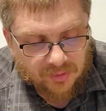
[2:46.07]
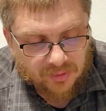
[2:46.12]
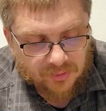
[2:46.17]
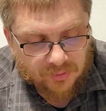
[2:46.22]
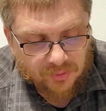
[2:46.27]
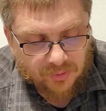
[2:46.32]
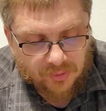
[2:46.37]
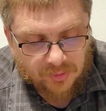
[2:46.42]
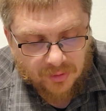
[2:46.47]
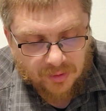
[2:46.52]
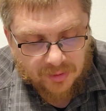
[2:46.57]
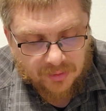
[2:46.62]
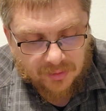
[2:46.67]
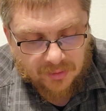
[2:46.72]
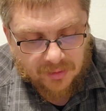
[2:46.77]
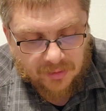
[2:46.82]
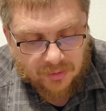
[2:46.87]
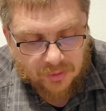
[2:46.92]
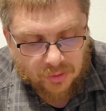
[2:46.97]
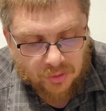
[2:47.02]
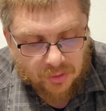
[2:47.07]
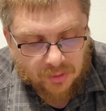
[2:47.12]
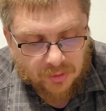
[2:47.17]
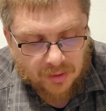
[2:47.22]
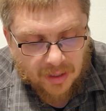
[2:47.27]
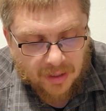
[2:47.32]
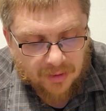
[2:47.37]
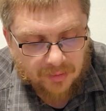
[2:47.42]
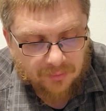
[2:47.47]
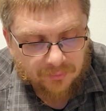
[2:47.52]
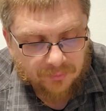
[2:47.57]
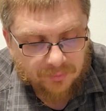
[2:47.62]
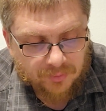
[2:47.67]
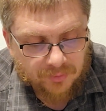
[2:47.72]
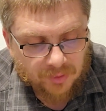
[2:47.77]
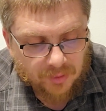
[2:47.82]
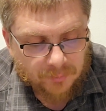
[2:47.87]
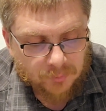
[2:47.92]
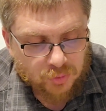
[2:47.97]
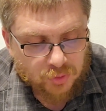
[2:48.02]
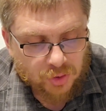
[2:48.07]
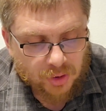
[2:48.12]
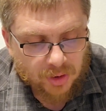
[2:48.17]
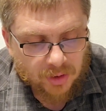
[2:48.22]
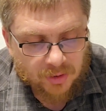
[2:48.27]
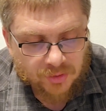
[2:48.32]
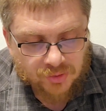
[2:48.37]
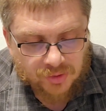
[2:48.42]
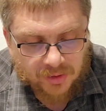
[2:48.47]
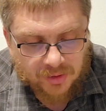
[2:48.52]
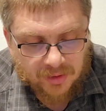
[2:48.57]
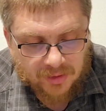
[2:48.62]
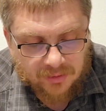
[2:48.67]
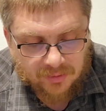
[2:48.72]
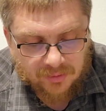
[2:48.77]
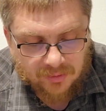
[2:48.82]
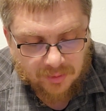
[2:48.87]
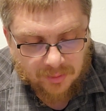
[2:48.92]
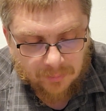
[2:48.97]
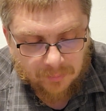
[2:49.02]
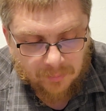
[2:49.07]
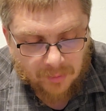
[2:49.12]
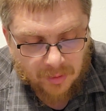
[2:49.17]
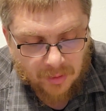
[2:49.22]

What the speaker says: so that they could have some charge against him.